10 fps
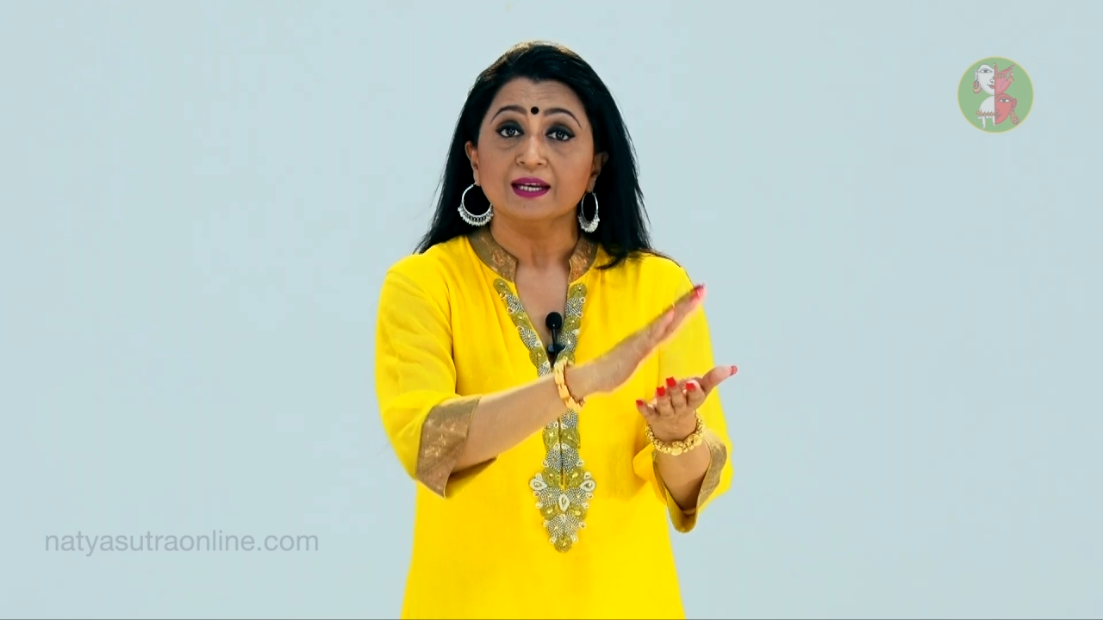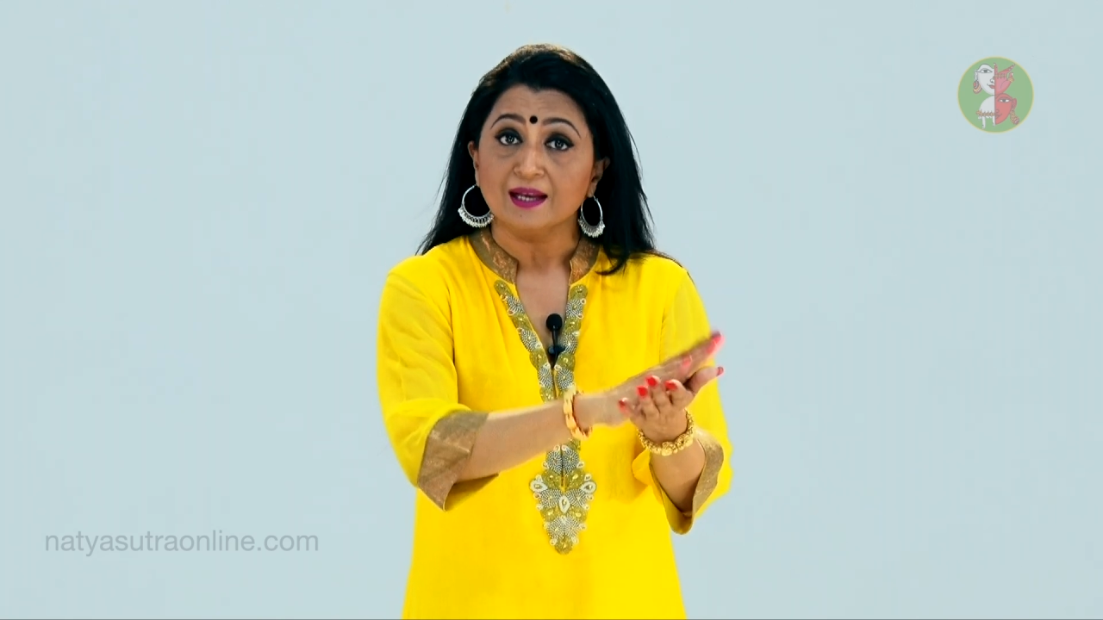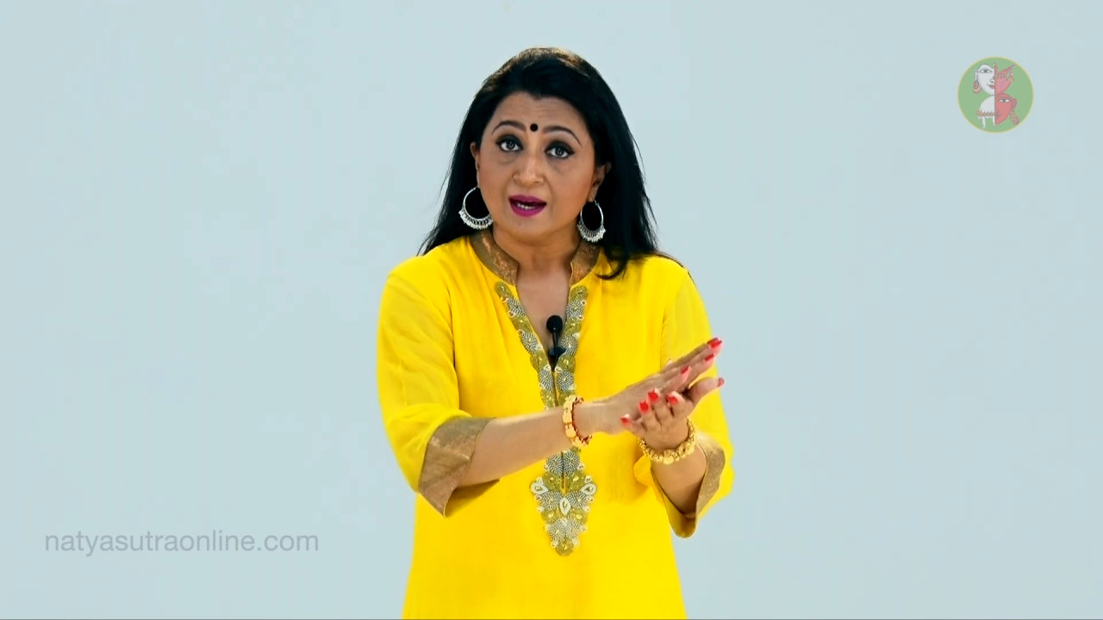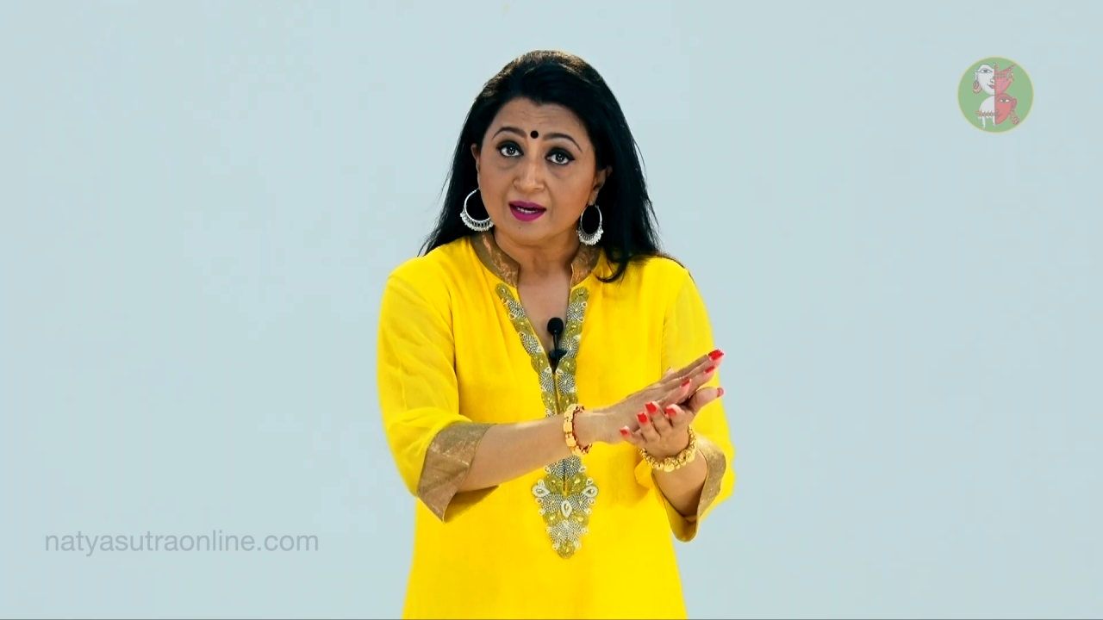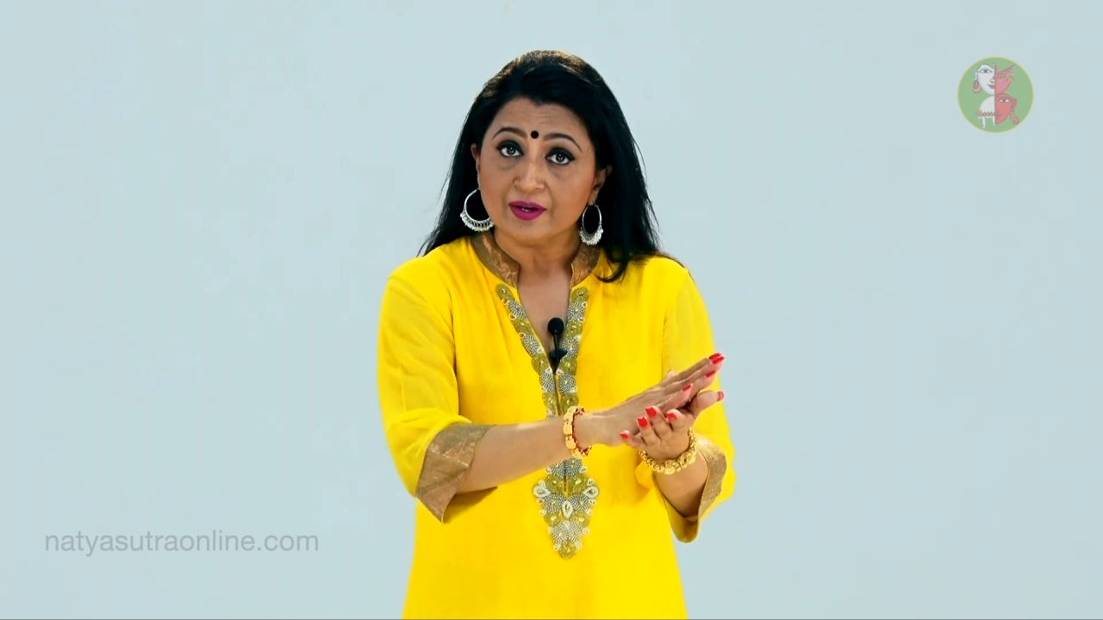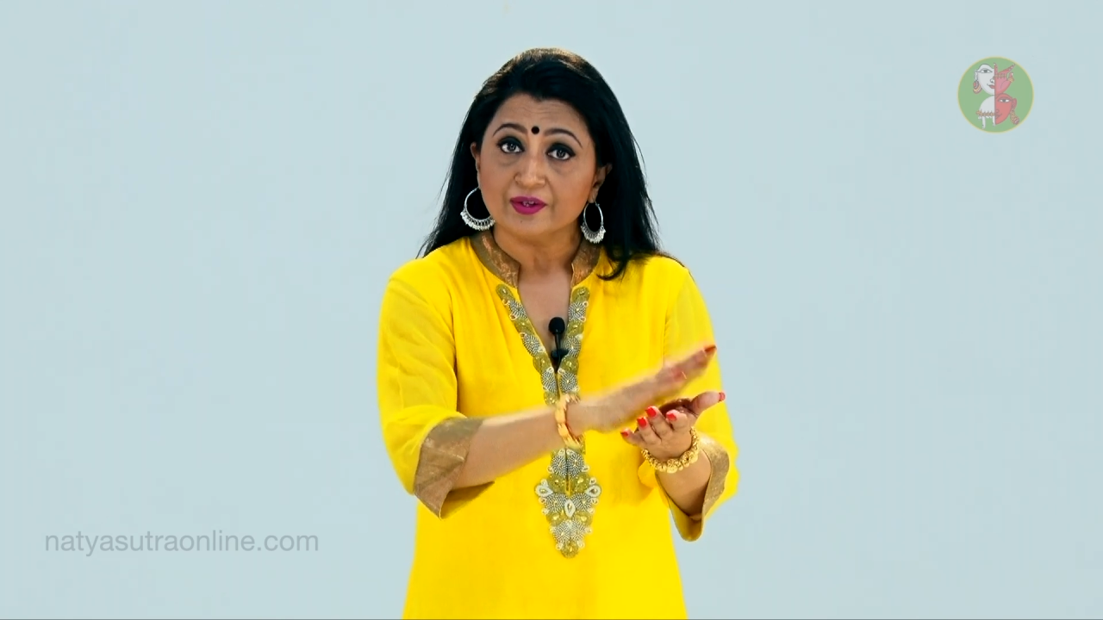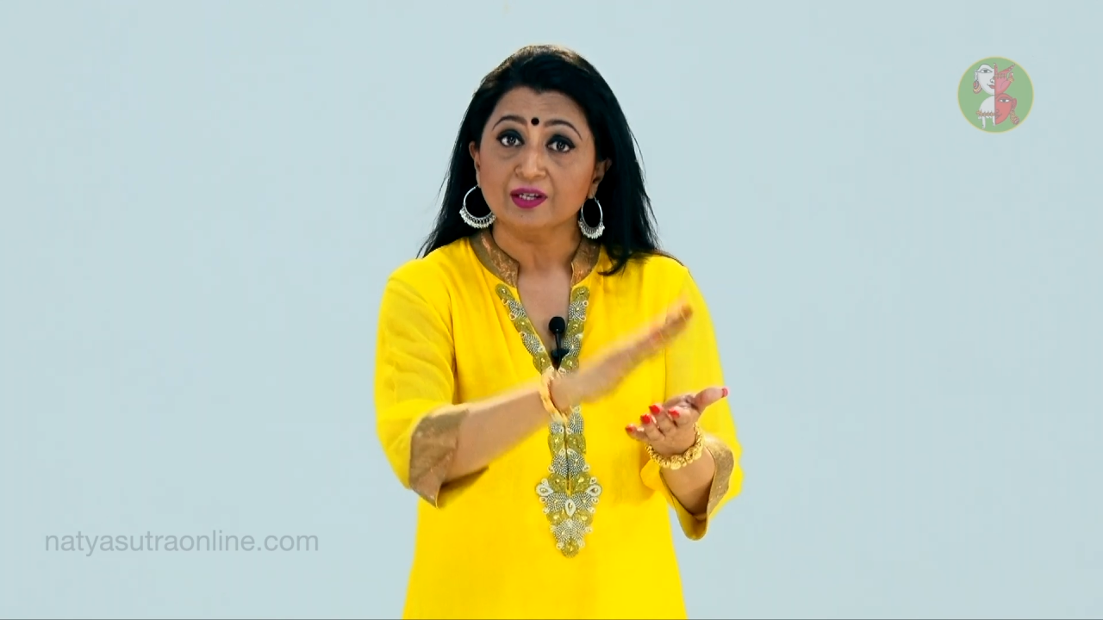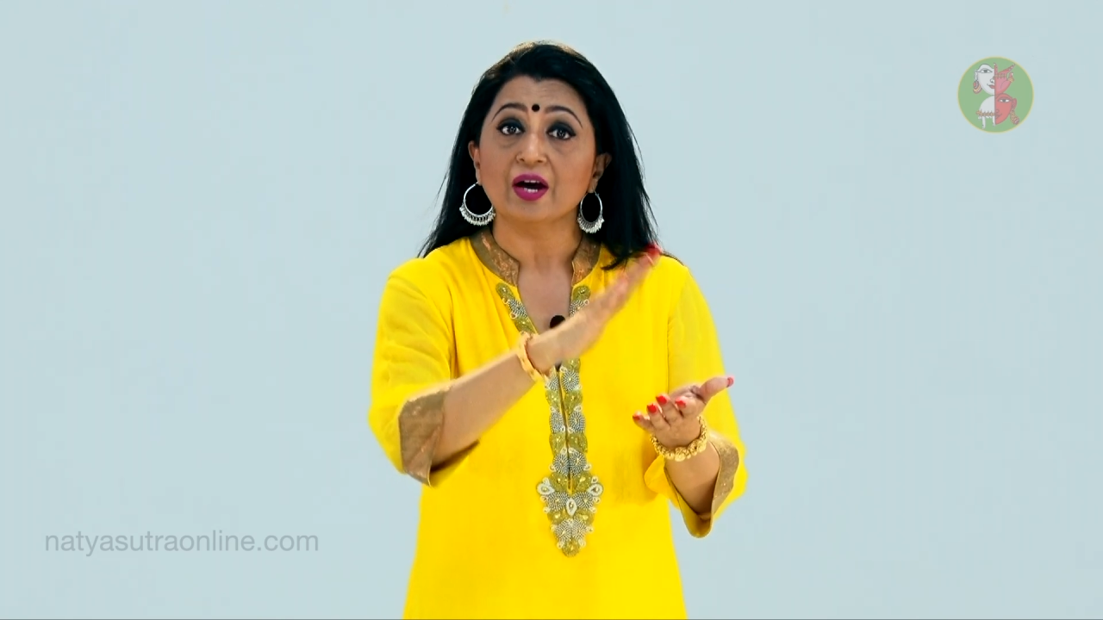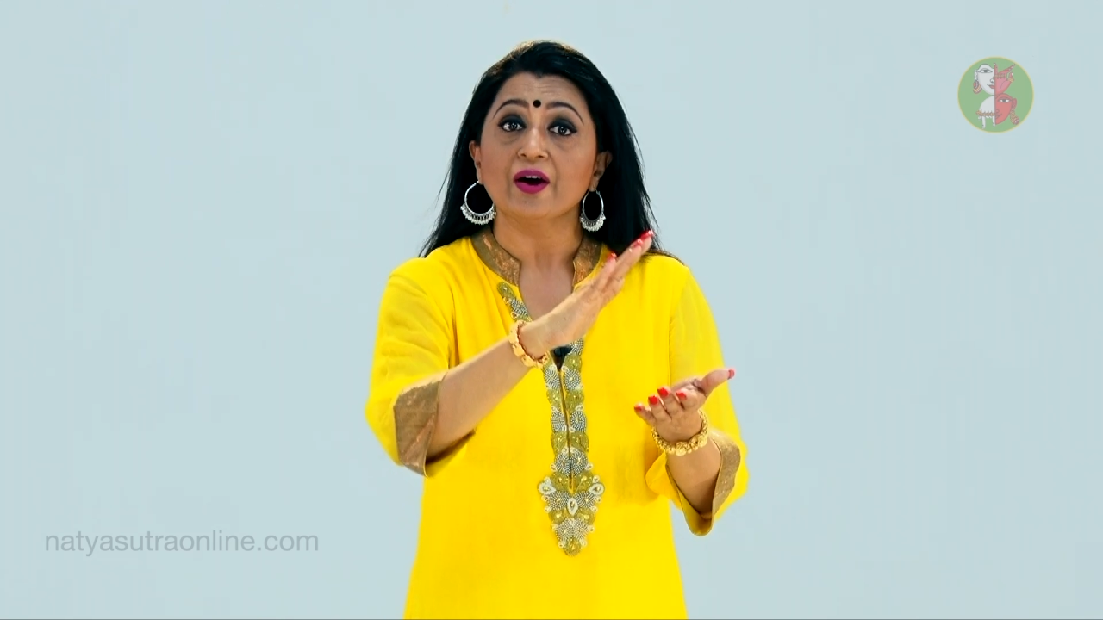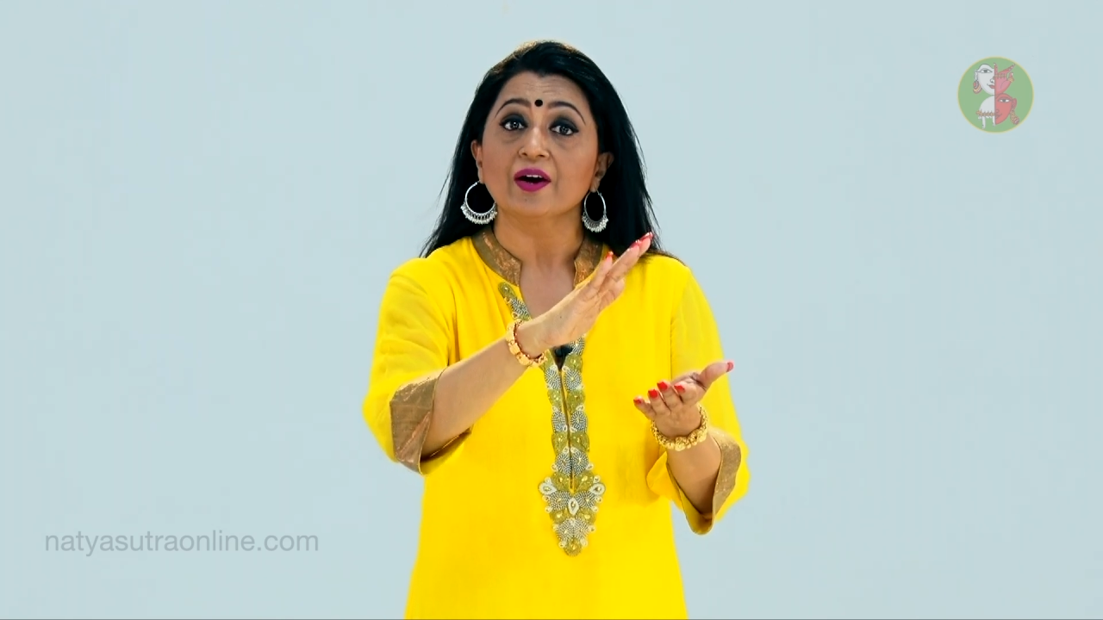na
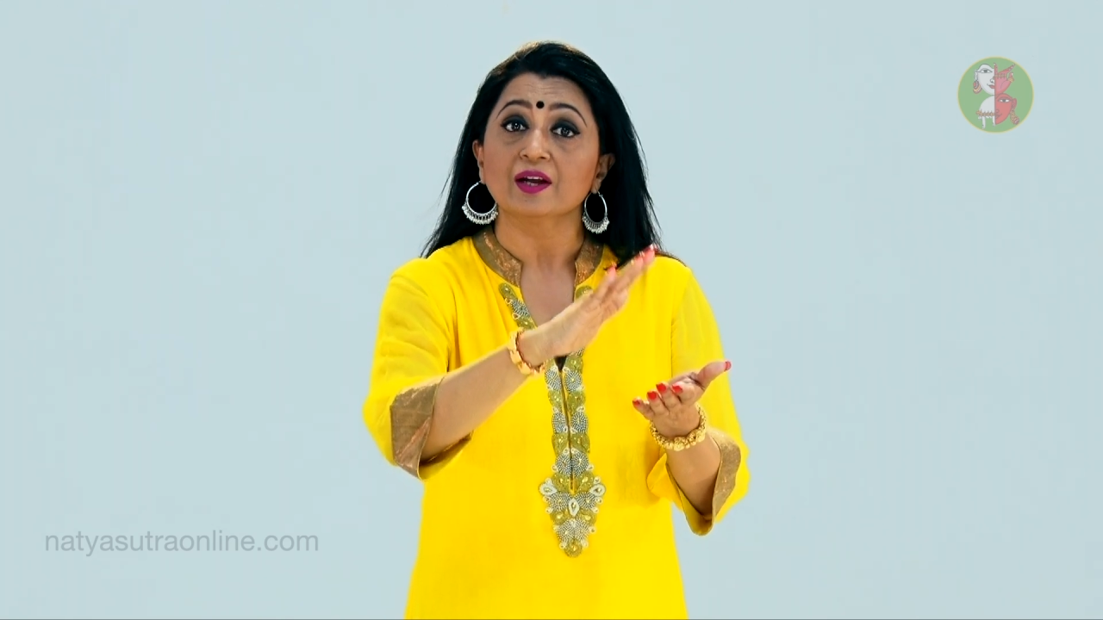na,